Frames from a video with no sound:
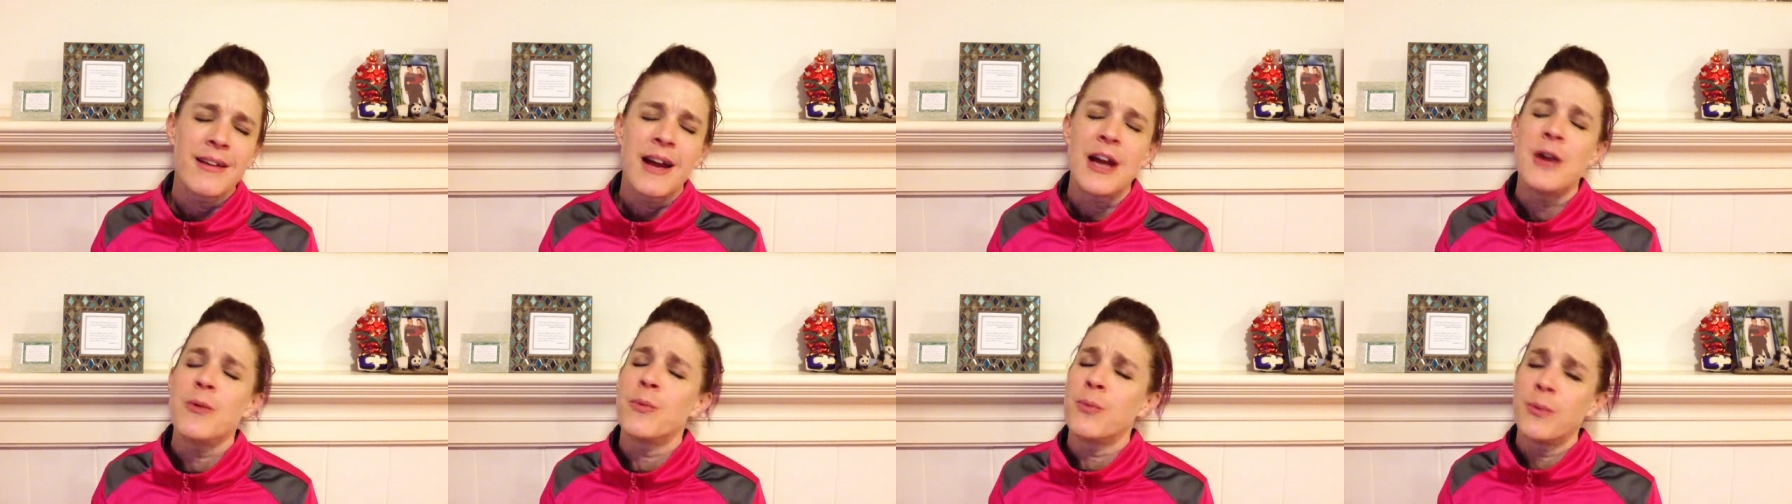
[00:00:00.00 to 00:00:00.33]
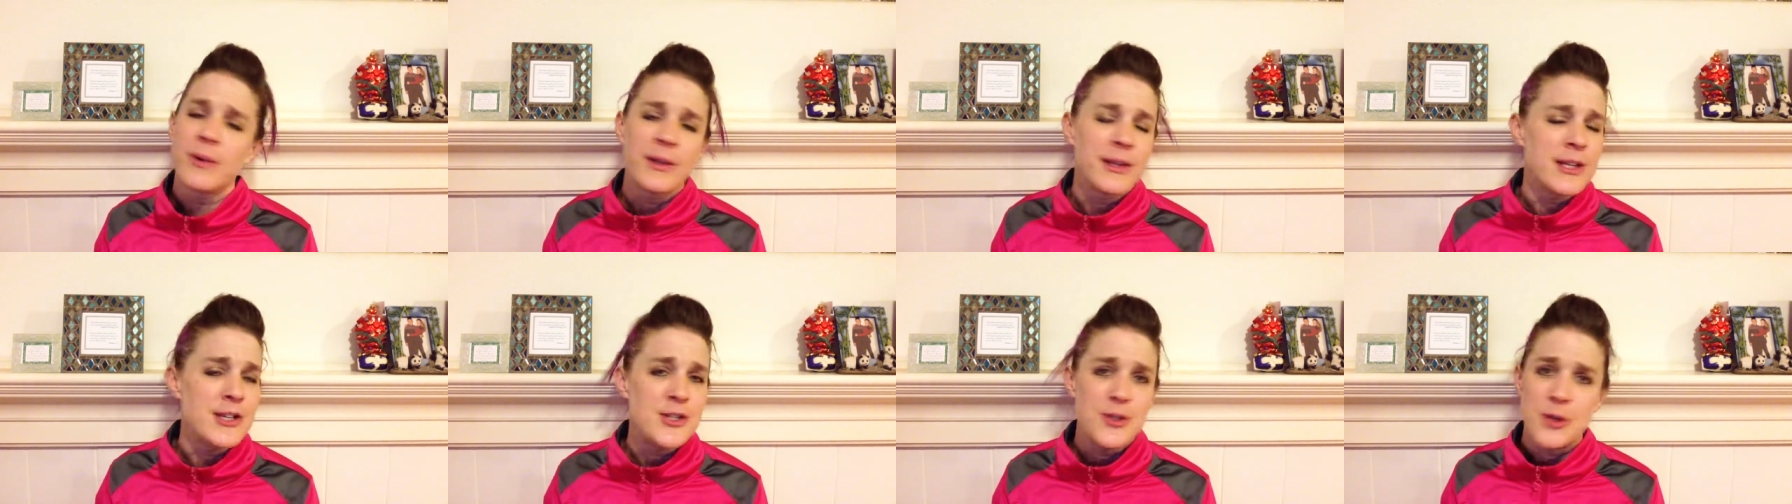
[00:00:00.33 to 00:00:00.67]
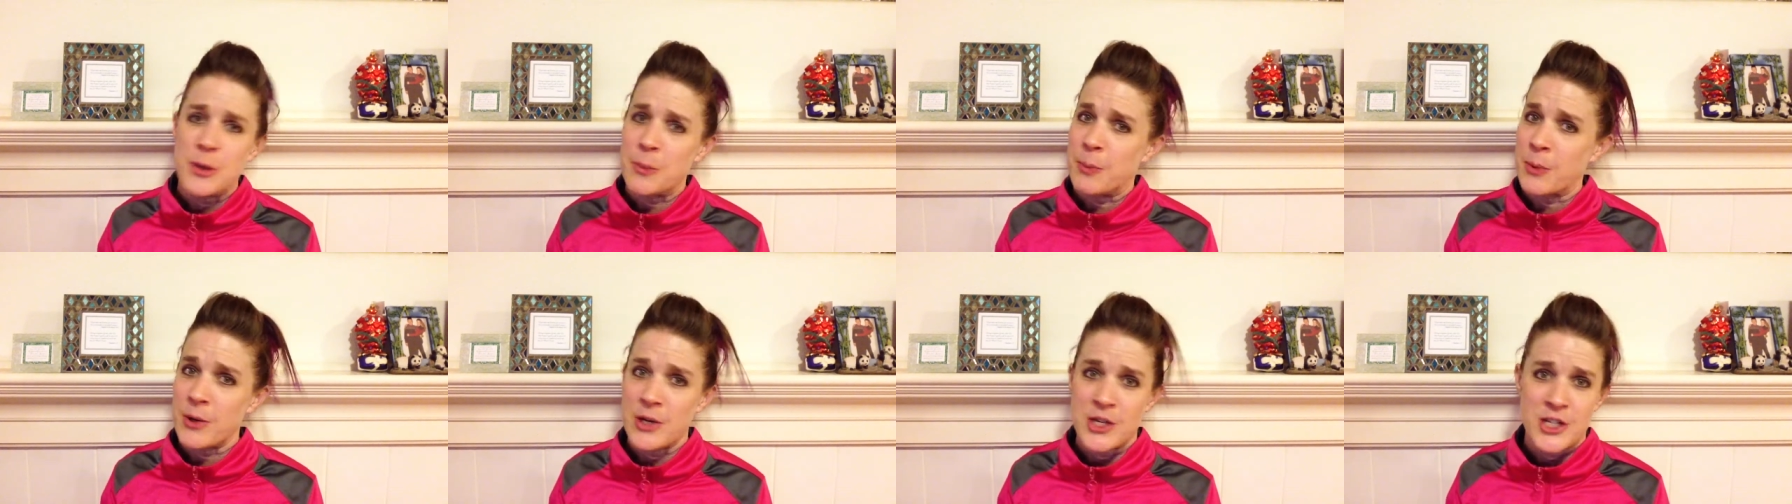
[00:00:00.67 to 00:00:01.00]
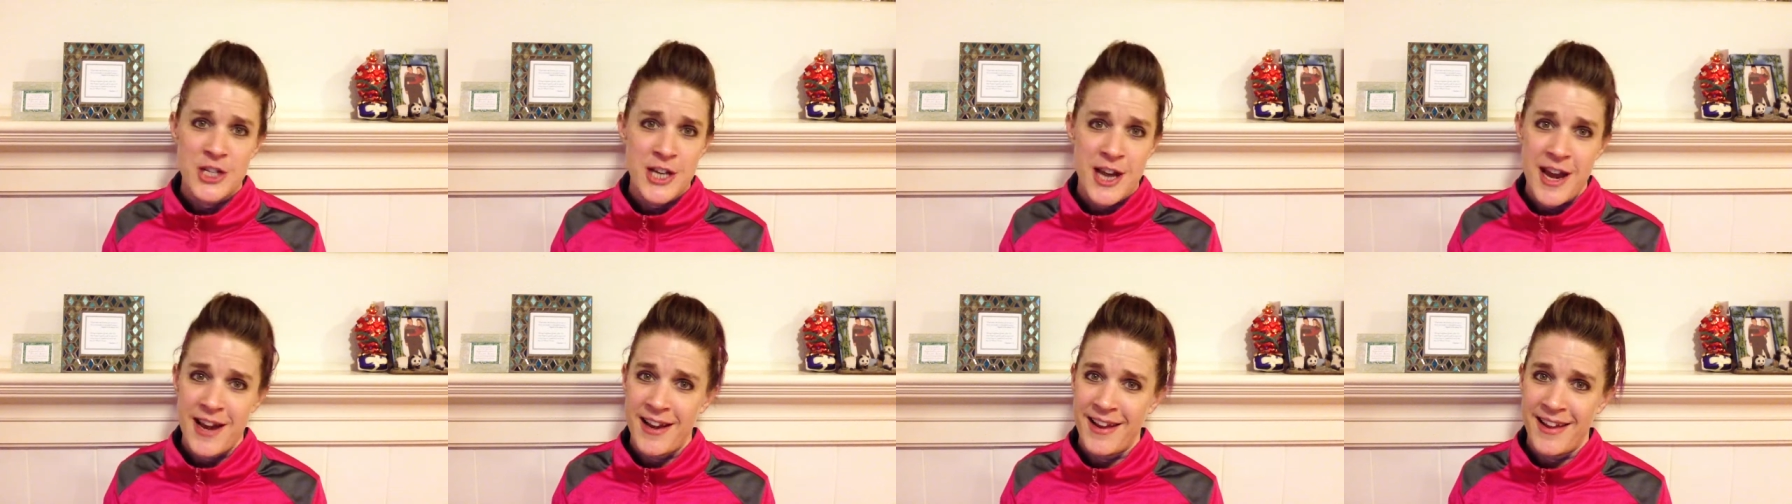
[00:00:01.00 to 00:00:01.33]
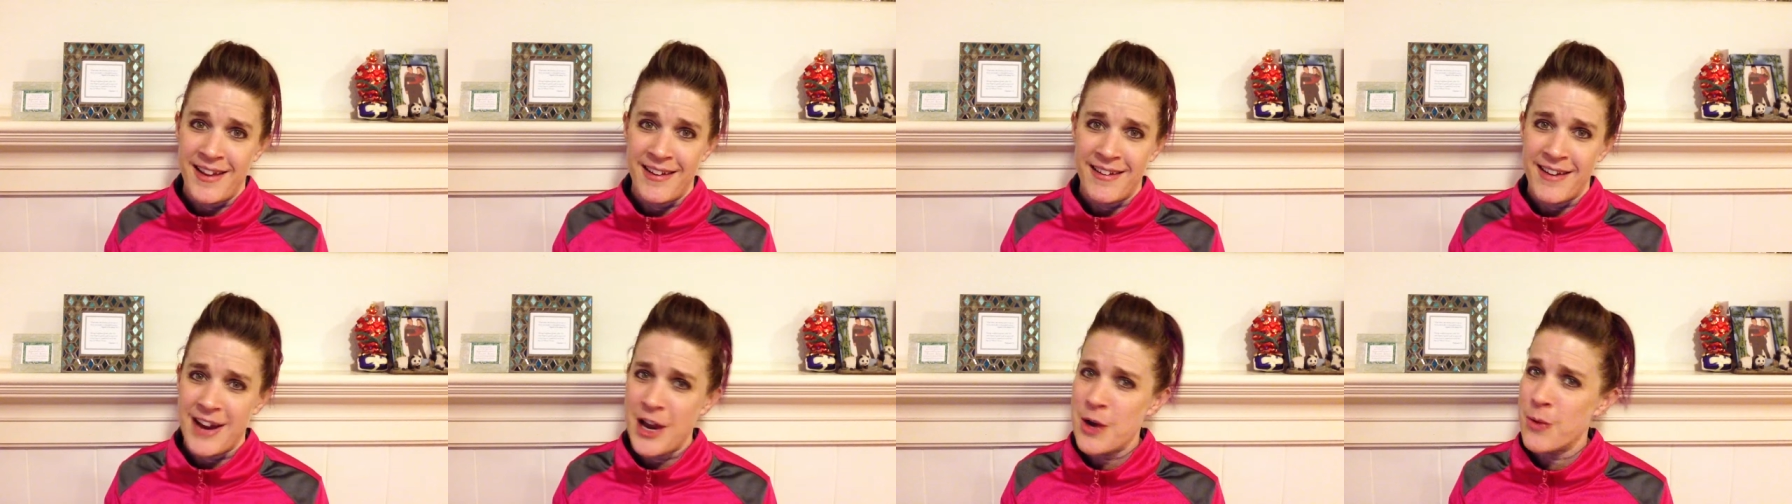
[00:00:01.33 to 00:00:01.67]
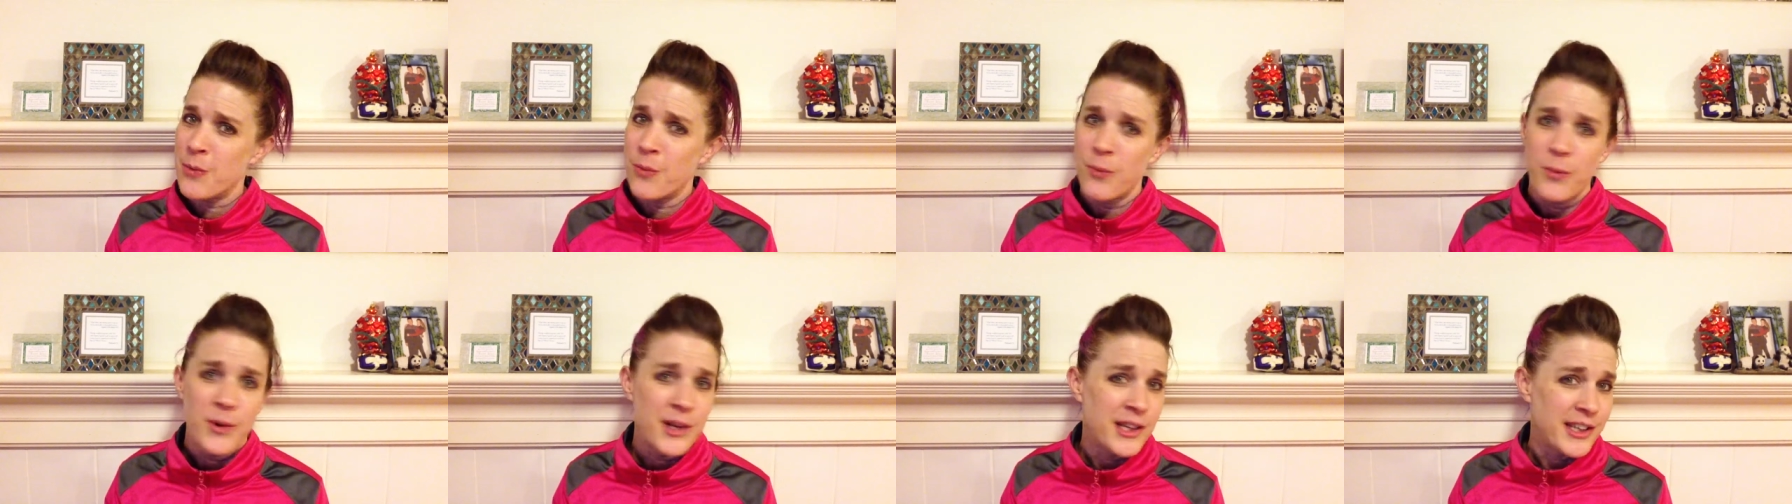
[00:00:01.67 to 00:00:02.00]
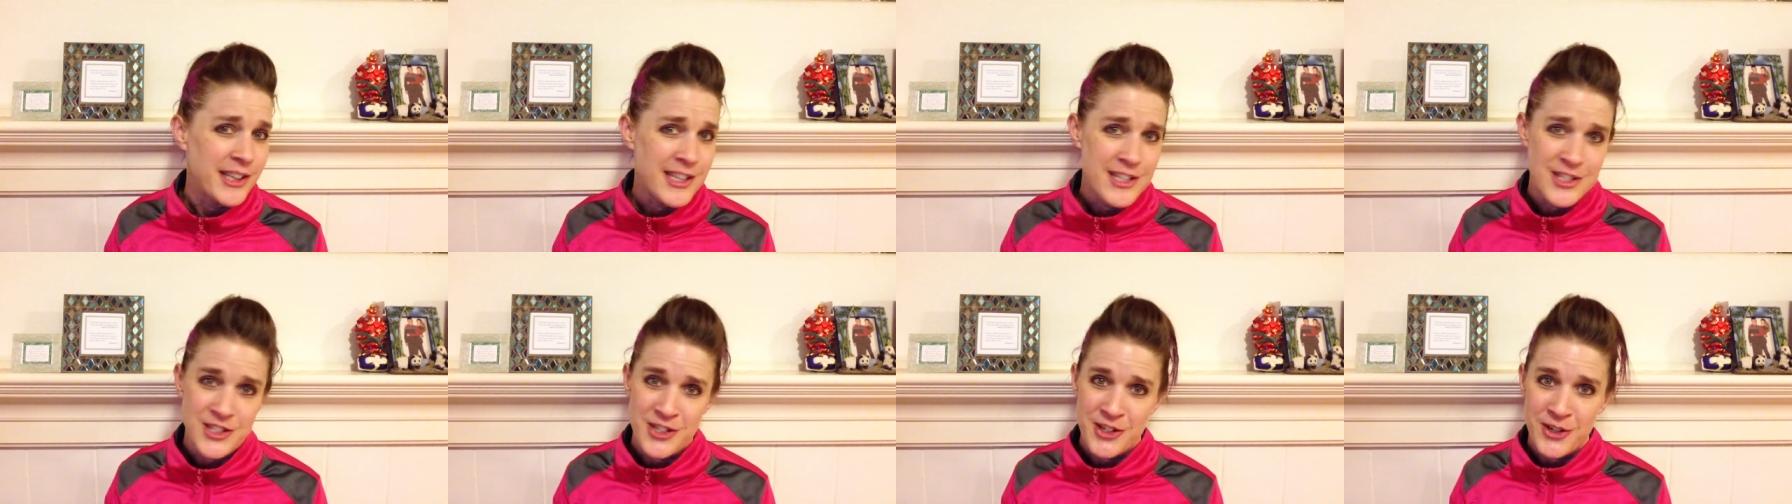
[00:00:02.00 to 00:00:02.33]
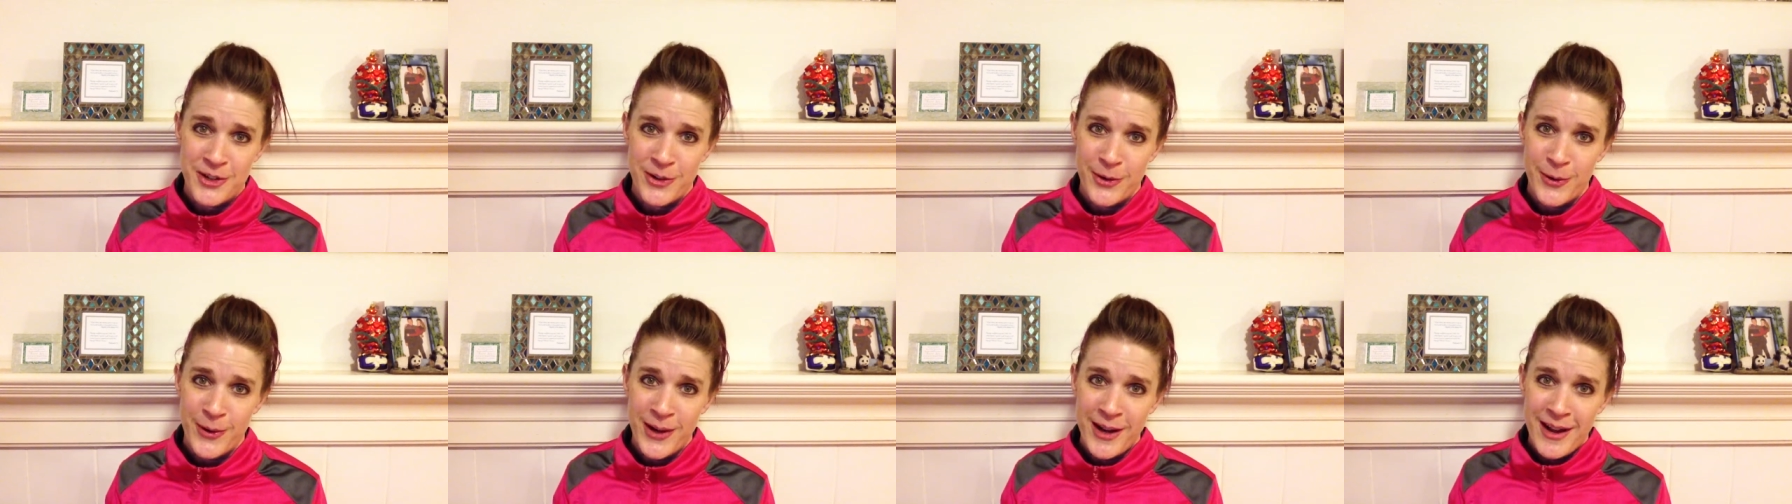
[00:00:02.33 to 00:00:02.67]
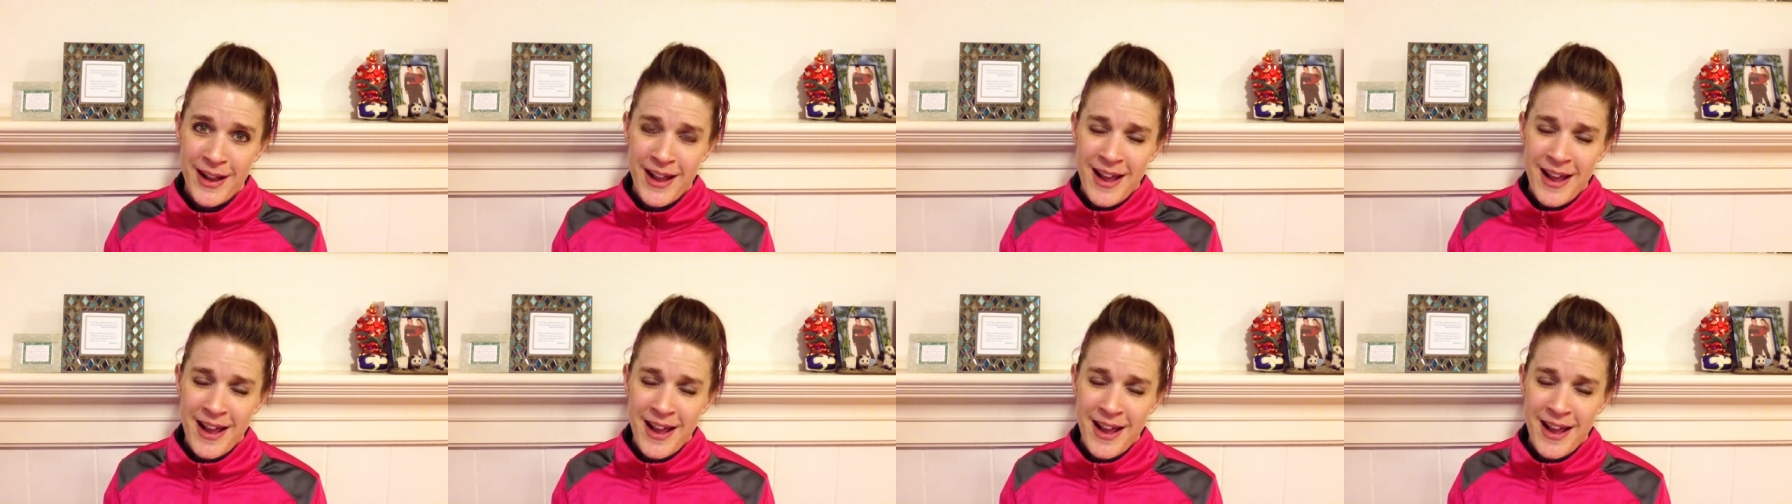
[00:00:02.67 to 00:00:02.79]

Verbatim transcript: I really do appreciate it. I really do.